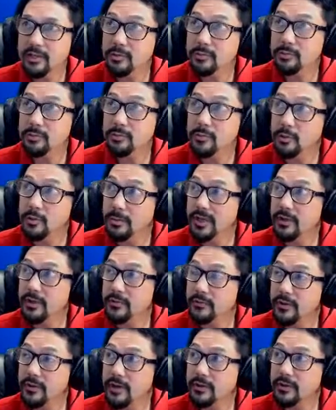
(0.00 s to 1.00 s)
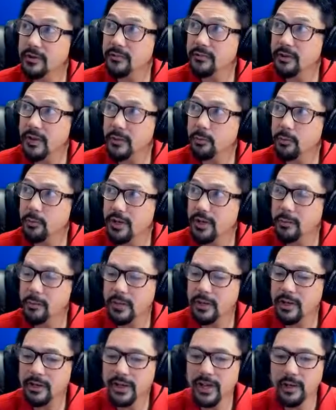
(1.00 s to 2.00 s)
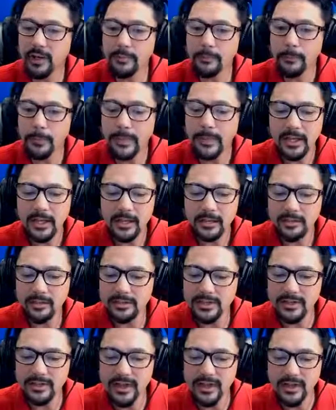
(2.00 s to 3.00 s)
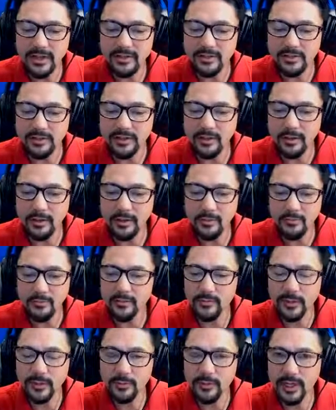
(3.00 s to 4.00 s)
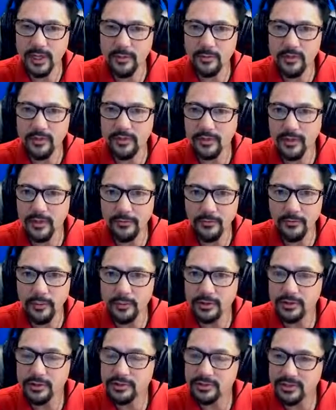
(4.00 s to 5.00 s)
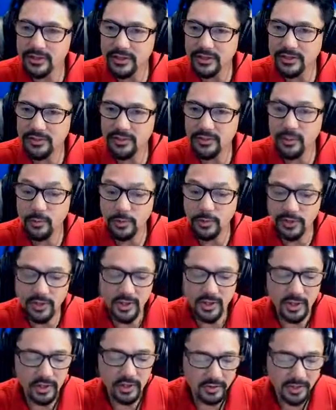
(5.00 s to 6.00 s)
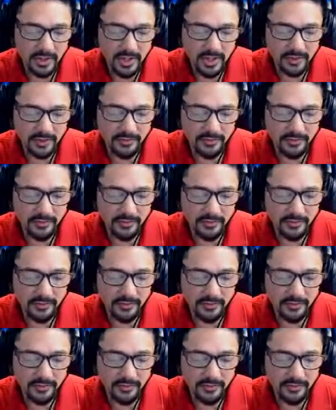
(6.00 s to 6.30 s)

you made a very fine point about how it only takes, sometimes a few little deals to really change your life.